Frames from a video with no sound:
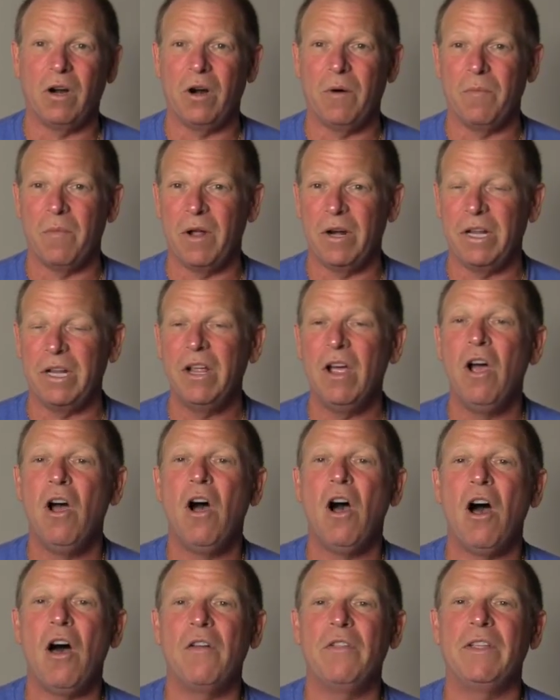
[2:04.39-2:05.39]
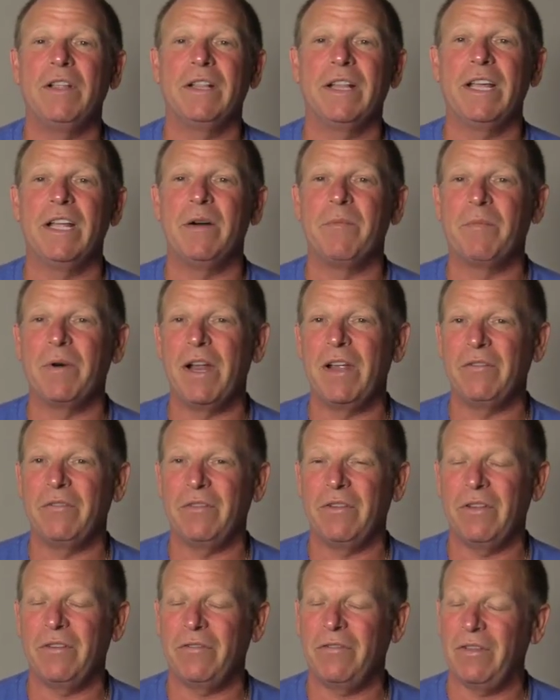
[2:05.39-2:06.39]
our money on the Atlanta
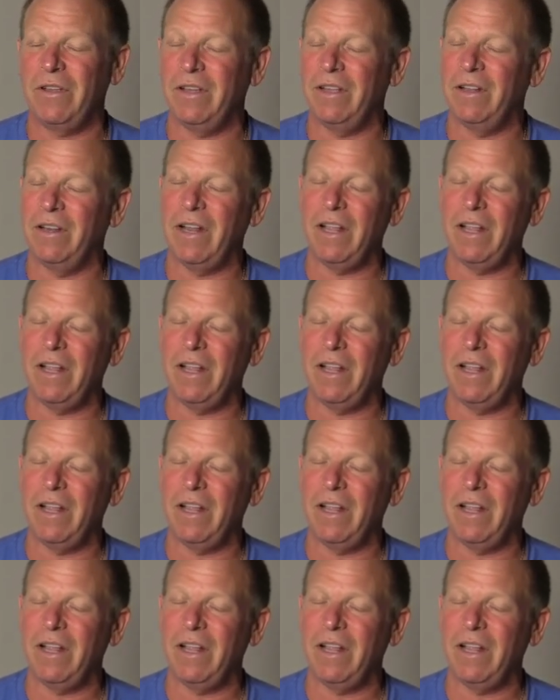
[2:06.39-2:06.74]
Braves in this thing,